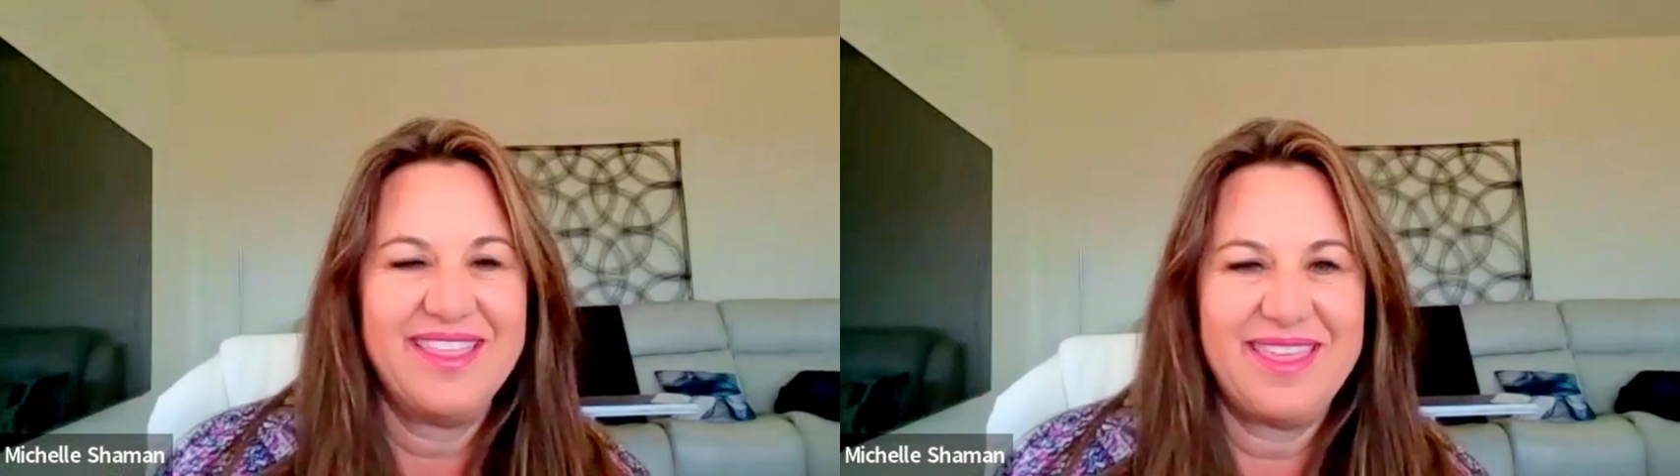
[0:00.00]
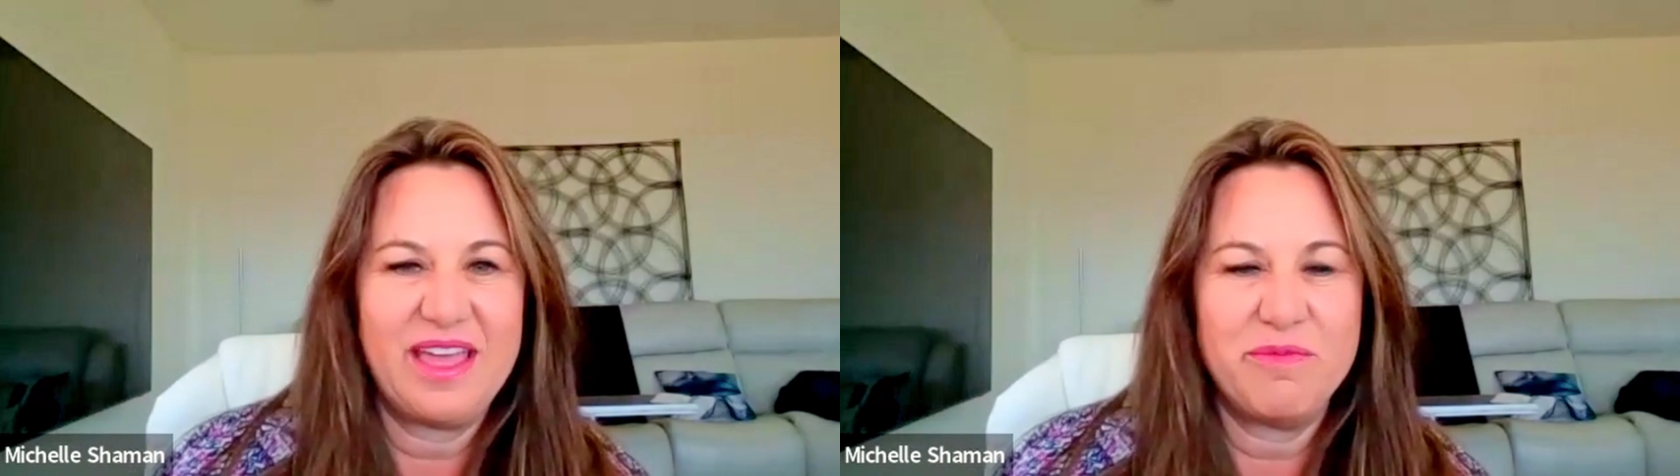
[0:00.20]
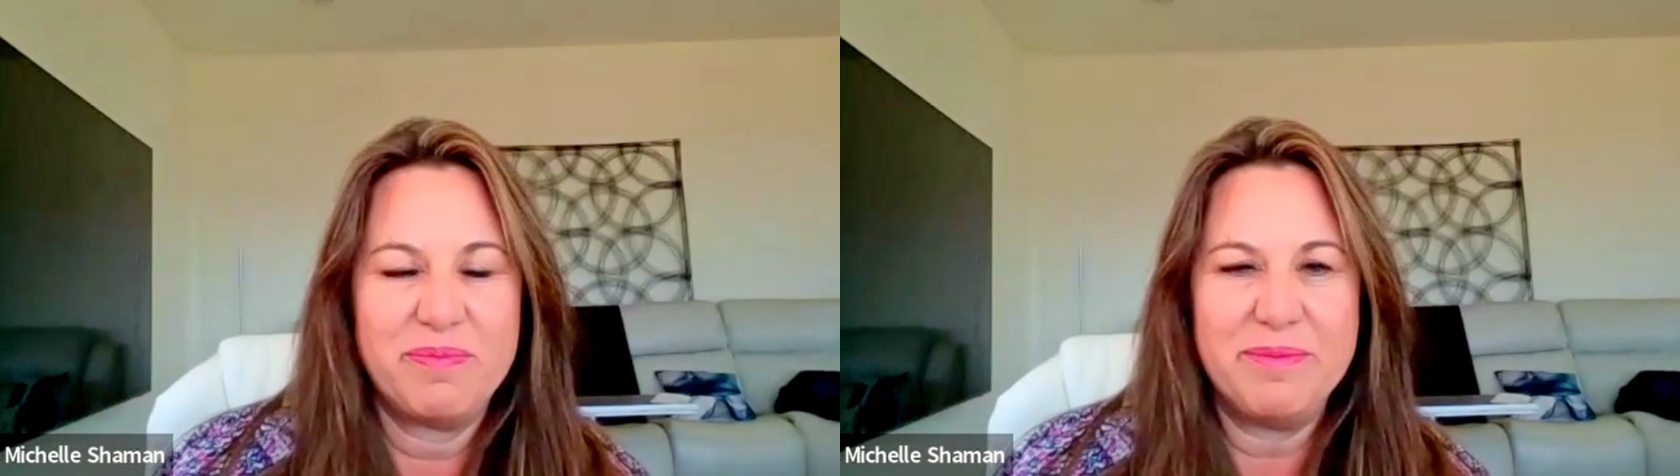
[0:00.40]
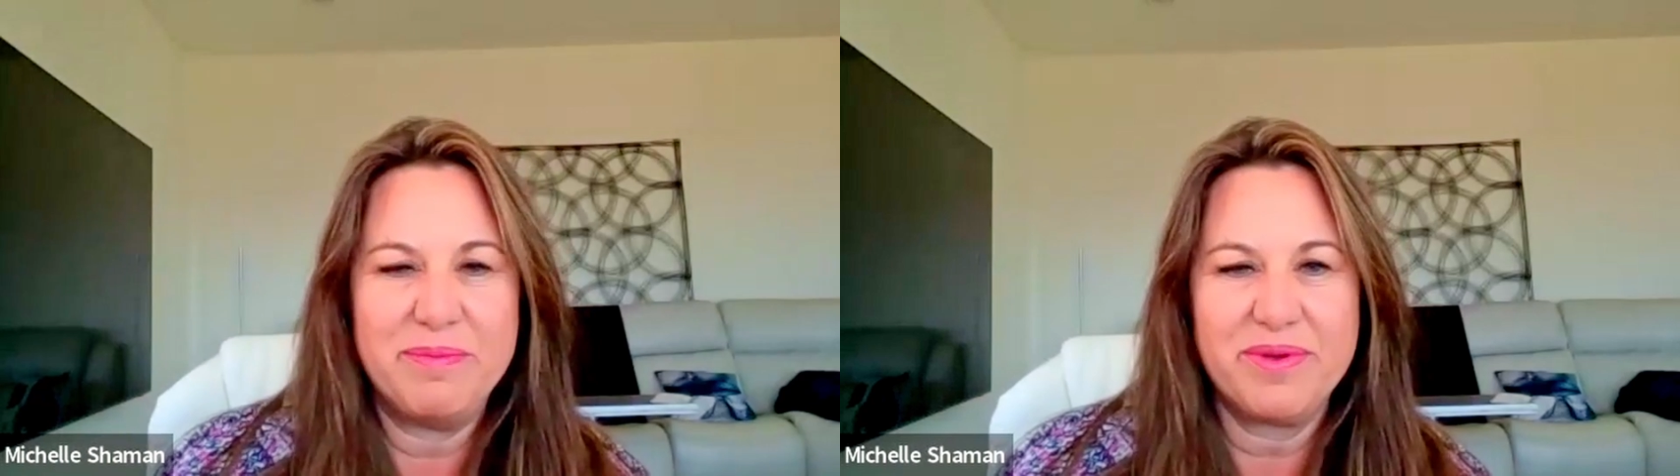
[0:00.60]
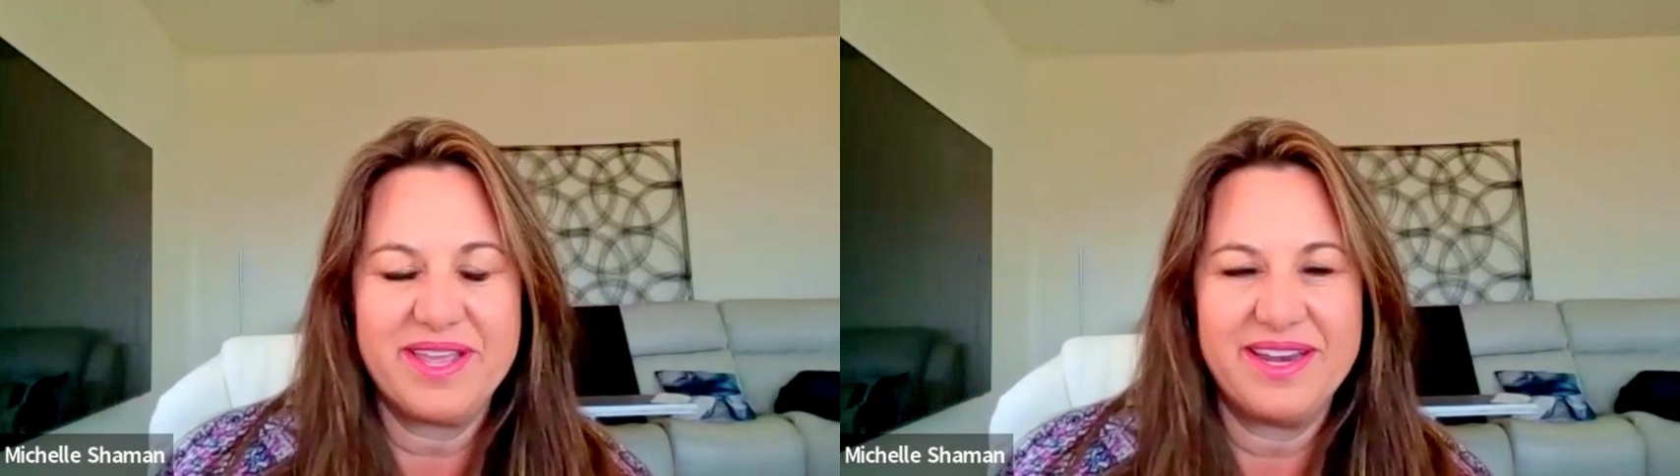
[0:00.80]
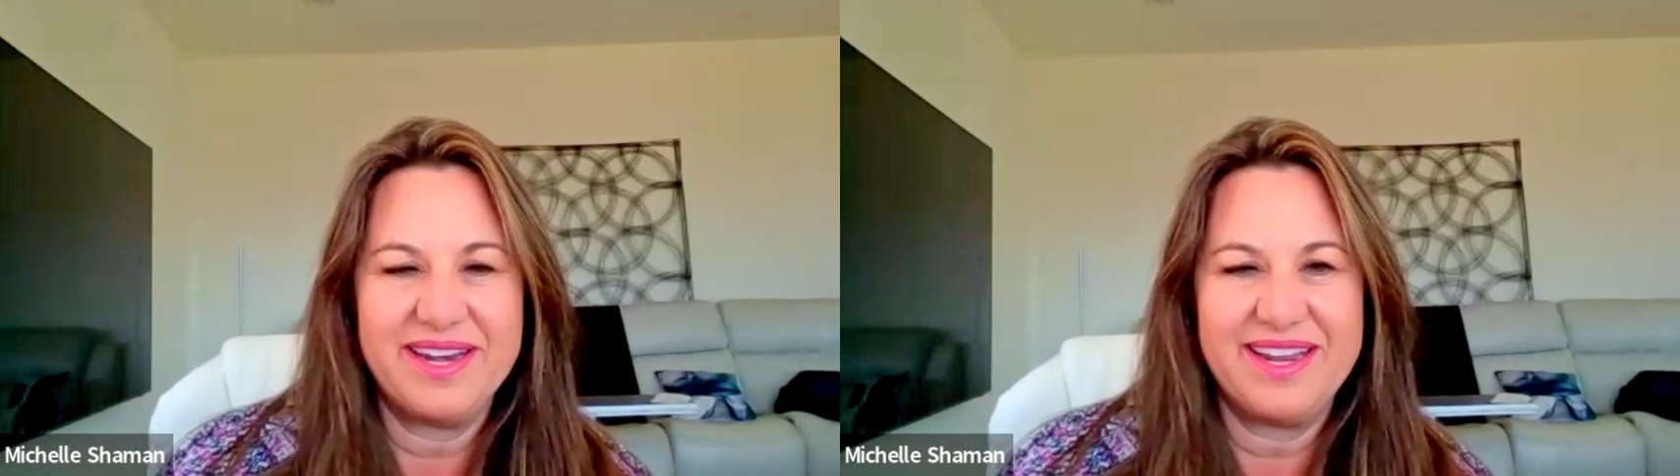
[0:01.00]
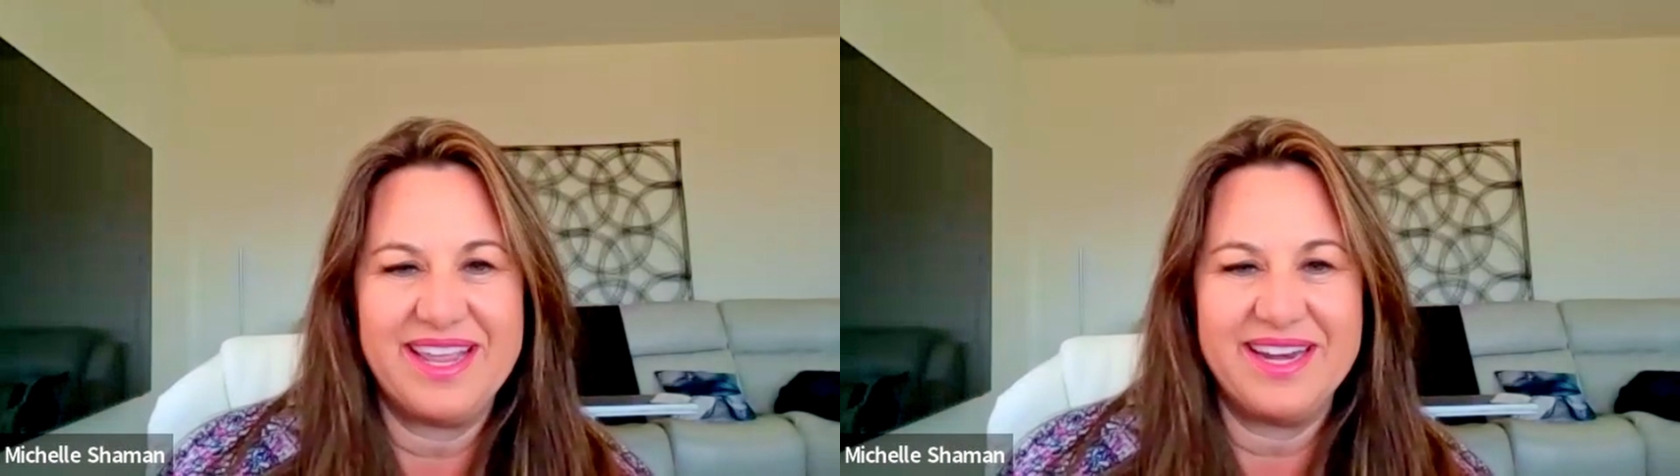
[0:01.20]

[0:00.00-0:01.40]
that people can